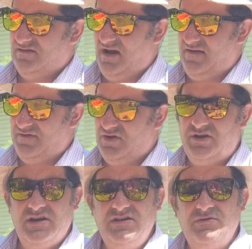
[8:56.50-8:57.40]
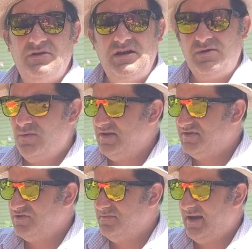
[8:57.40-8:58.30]
I'll have to look into it, like when
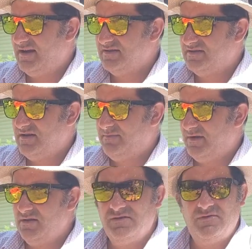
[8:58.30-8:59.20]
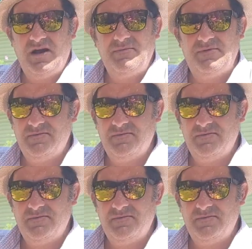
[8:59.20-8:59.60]
sumac is typically ripe.